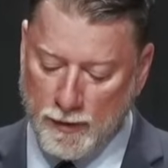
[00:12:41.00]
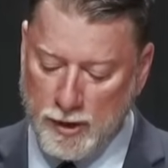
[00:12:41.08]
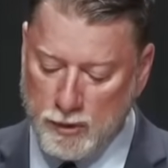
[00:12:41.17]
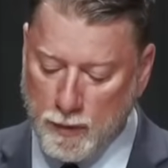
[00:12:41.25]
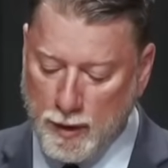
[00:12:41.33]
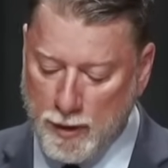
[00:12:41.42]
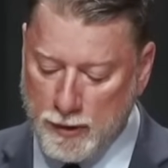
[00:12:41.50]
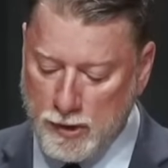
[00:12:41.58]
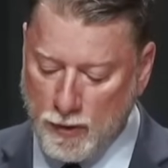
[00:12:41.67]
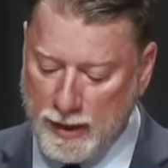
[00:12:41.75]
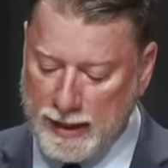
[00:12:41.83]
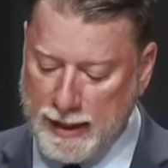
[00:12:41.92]
This one
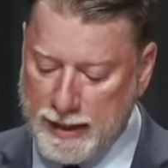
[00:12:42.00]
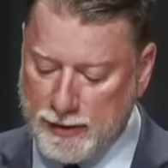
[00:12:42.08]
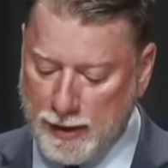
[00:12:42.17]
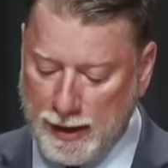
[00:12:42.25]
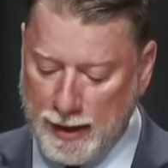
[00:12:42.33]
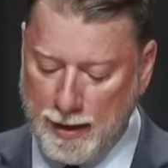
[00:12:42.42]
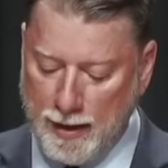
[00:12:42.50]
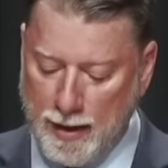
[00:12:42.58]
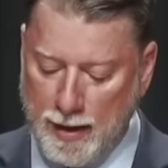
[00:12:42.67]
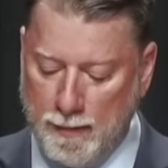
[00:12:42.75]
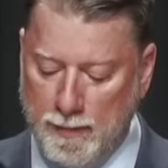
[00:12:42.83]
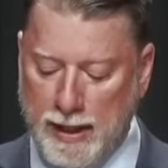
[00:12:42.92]
also could easily
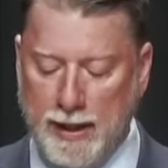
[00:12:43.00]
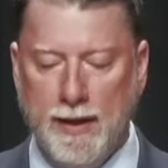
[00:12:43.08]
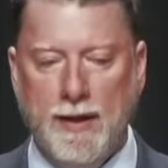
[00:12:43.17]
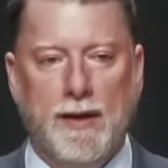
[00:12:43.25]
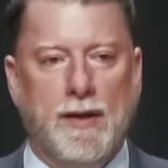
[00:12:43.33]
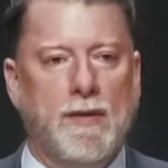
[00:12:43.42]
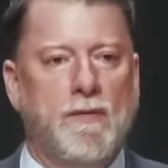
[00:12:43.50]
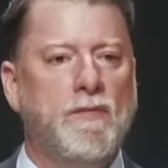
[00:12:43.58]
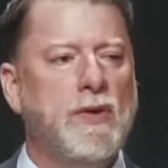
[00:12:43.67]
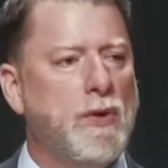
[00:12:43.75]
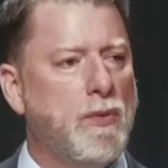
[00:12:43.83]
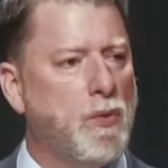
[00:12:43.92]
be
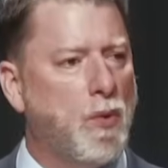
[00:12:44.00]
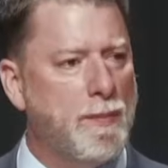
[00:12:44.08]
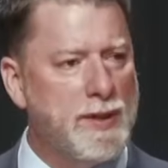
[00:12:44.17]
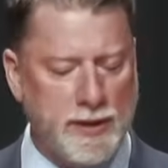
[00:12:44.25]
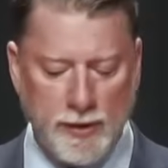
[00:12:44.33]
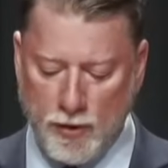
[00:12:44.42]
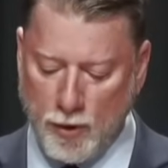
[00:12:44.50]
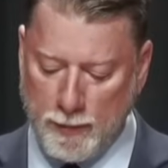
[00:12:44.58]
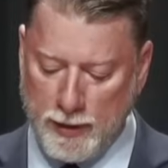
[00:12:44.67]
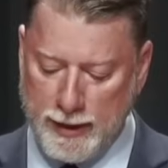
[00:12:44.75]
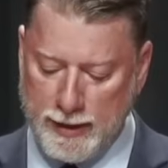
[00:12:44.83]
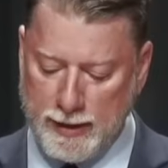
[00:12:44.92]
viewed or
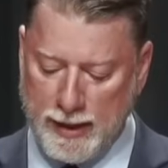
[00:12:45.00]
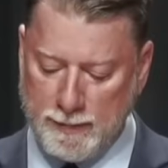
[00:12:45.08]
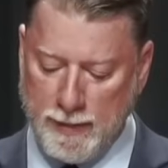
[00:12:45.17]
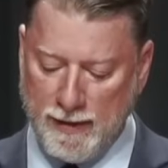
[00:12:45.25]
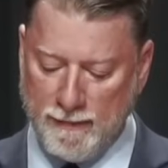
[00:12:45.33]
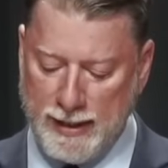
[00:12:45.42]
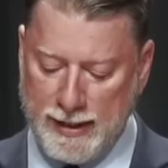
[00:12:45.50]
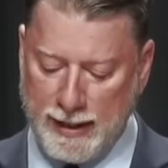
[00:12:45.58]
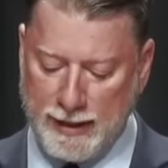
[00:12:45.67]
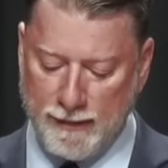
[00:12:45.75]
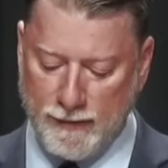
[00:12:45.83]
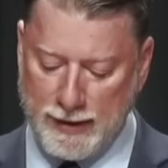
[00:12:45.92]
misinterpreted as, as being
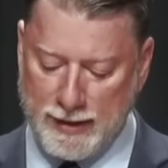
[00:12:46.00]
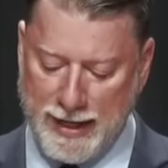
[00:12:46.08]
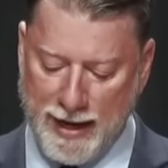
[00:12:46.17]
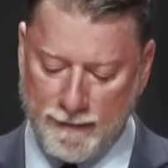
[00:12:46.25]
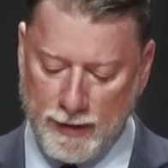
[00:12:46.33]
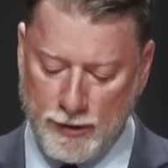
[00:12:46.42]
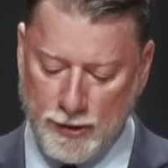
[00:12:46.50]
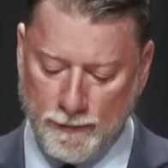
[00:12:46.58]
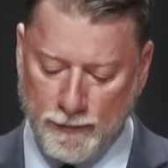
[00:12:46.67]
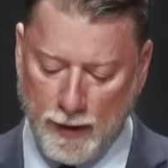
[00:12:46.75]
vindictive and savage.